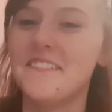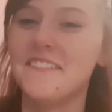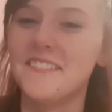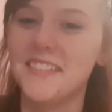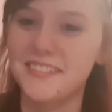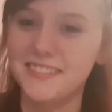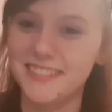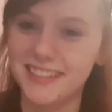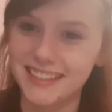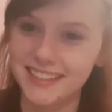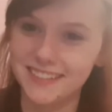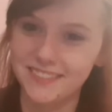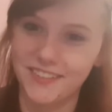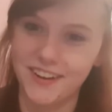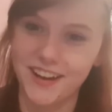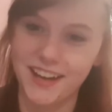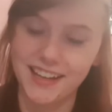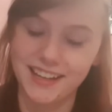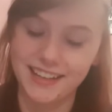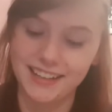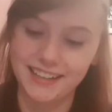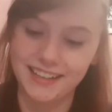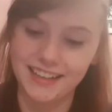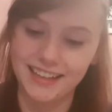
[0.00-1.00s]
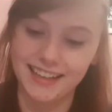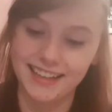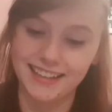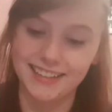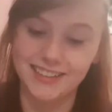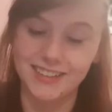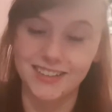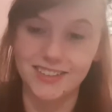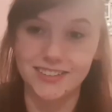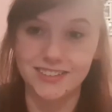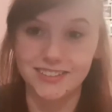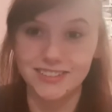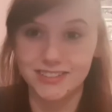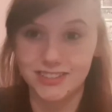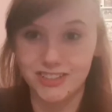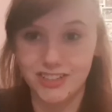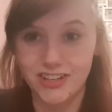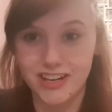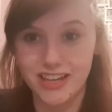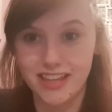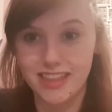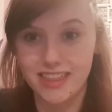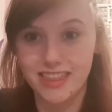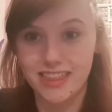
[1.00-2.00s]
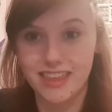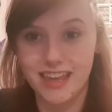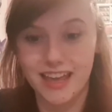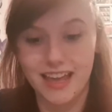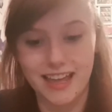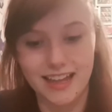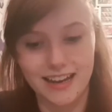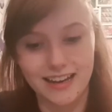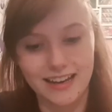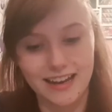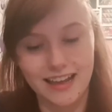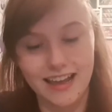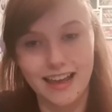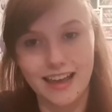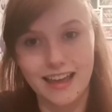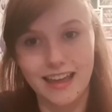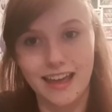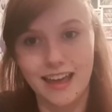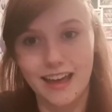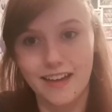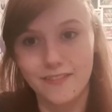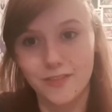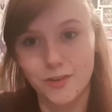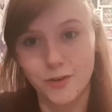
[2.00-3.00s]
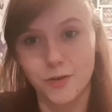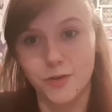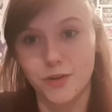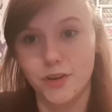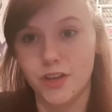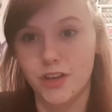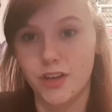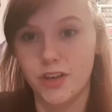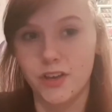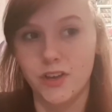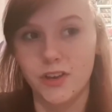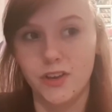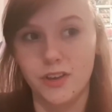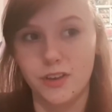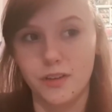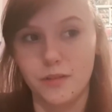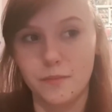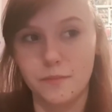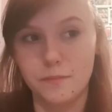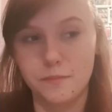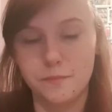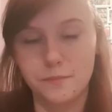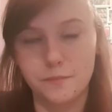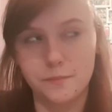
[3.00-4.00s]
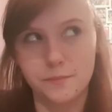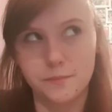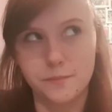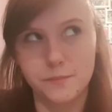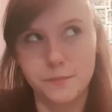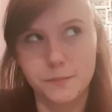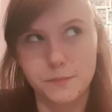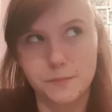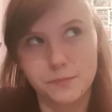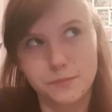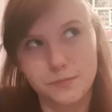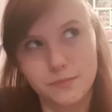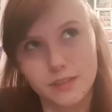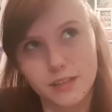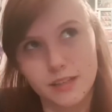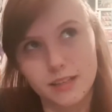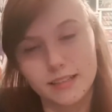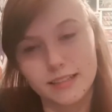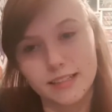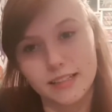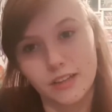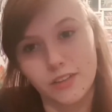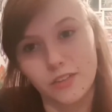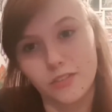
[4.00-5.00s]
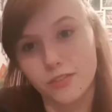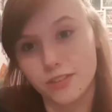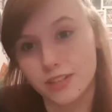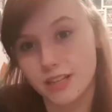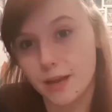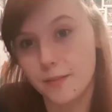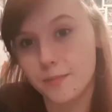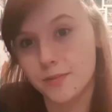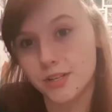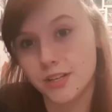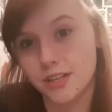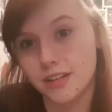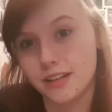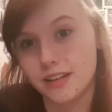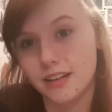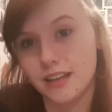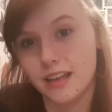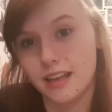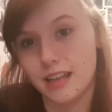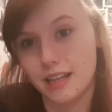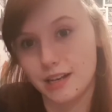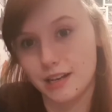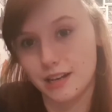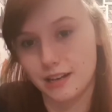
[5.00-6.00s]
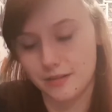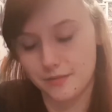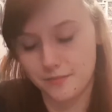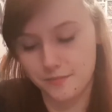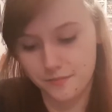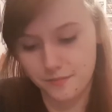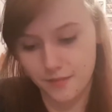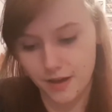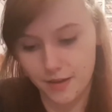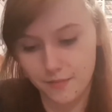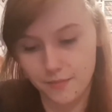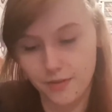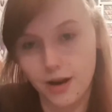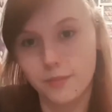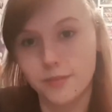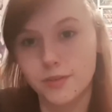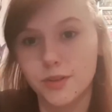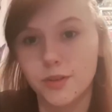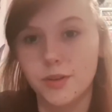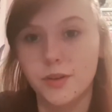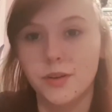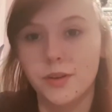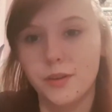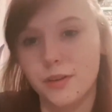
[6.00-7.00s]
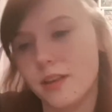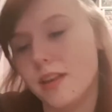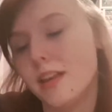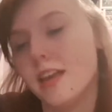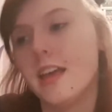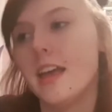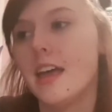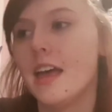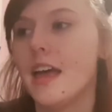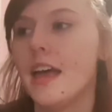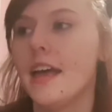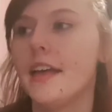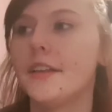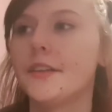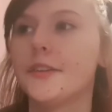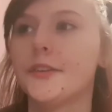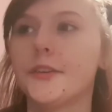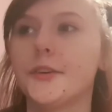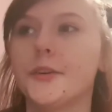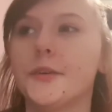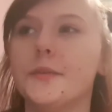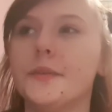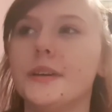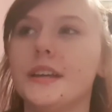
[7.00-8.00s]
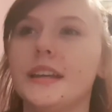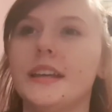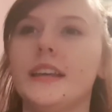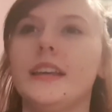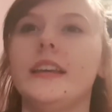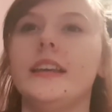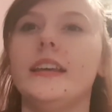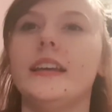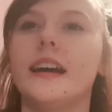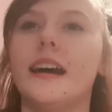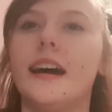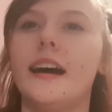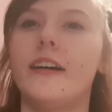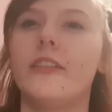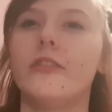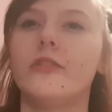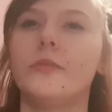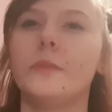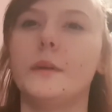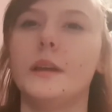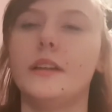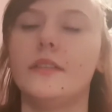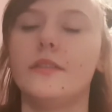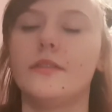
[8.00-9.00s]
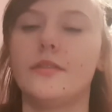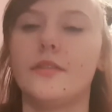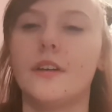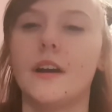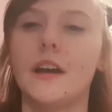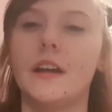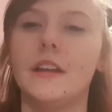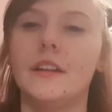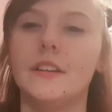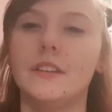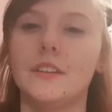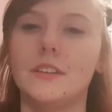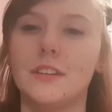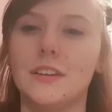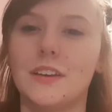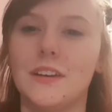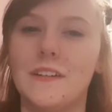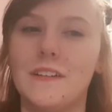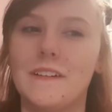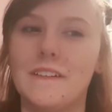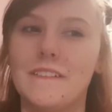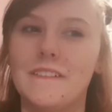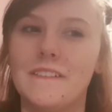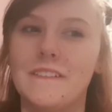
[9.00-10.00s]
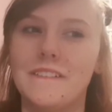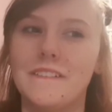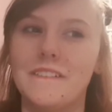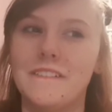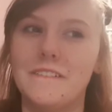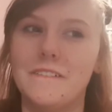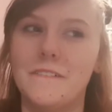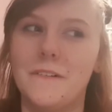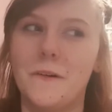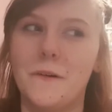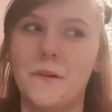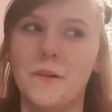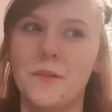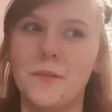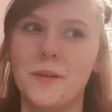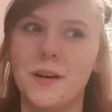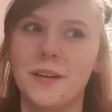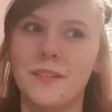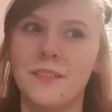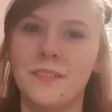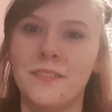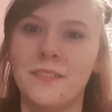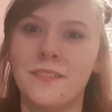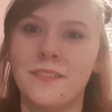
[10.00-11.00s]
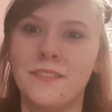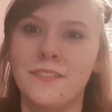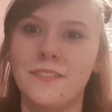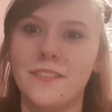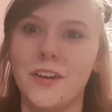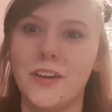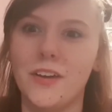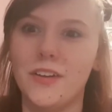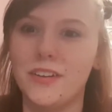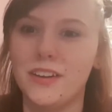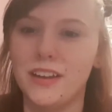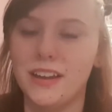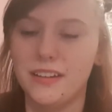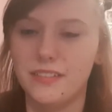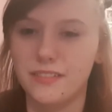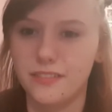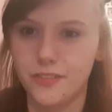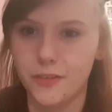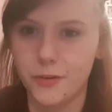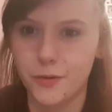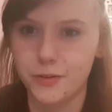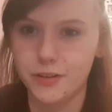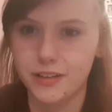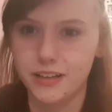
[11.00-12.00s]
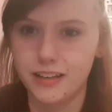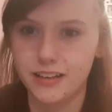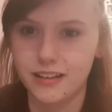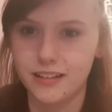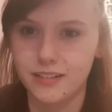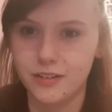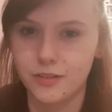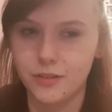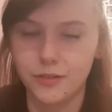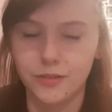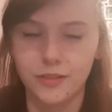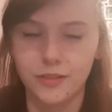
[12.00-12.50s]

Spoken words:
my best friend is called Judith, and I have known her since reception in my primary school. So we have been friends for about 13, 14